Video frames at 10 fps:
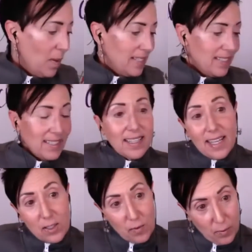basically
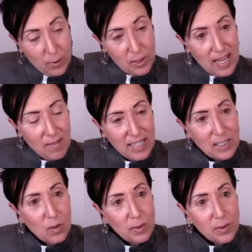that's fruits,
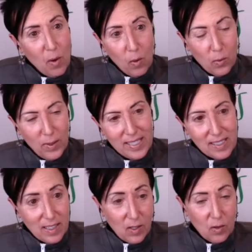vegetables, whole grains,
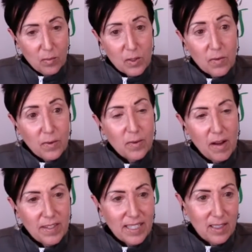and legumes, food
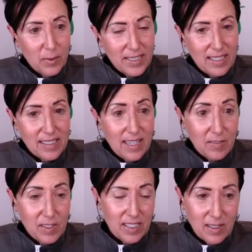of a caloric density
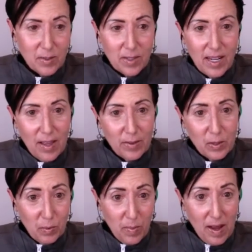of 600 calories
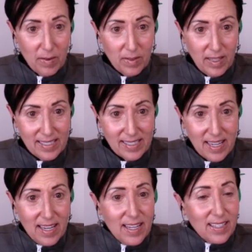per pound or less.
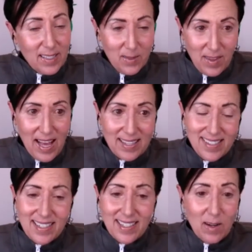You do that,
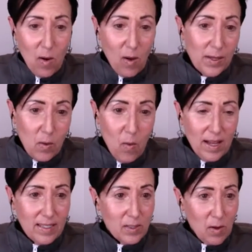you can eat all you
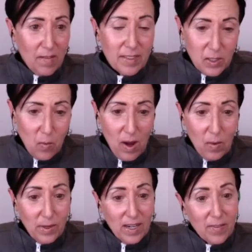want, as often as you
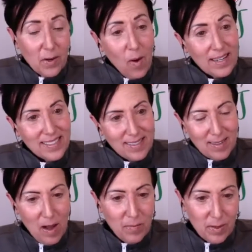want, whenever you want, until
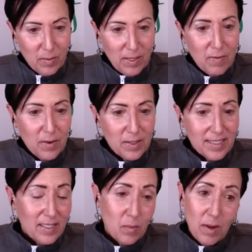comfortably full. It
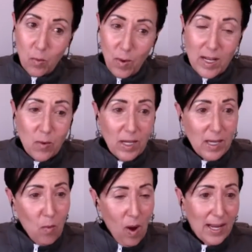doesn't matter when you
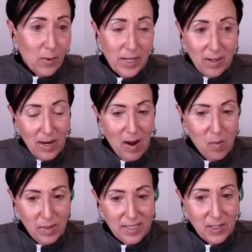eat, why you eat, or
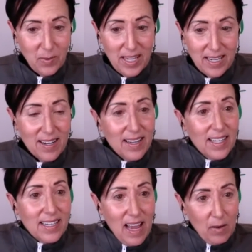how much you eat.
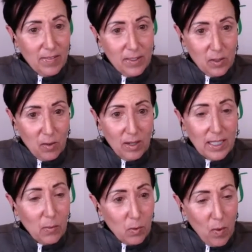Now, if you're
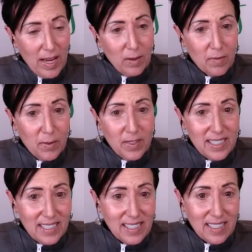struggling with weight or food
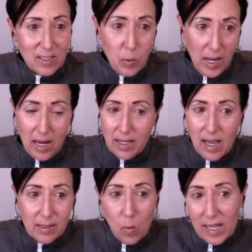addictions, we got to
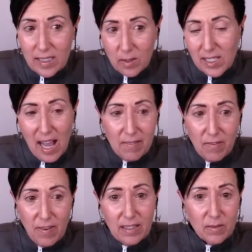kind of watch those high
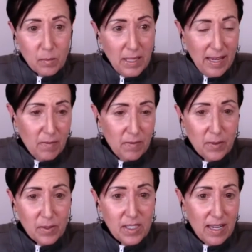fat plant
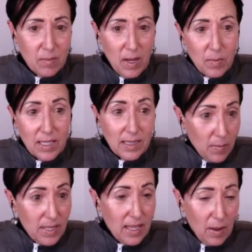foods and maybe
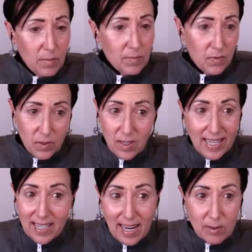limit them to
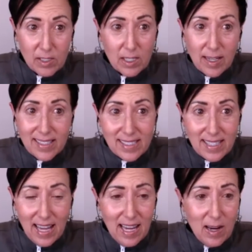like an ounce of nuts a
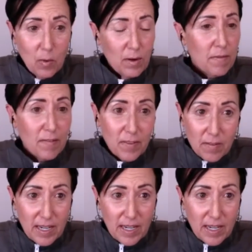day or a fifth
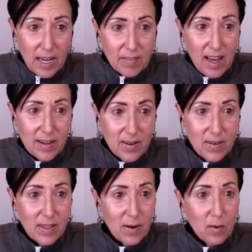of an
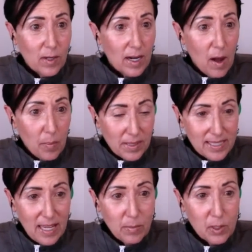avocado, or a couple of
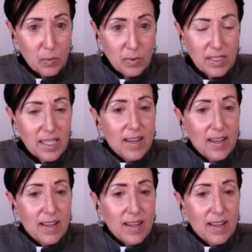tablespoons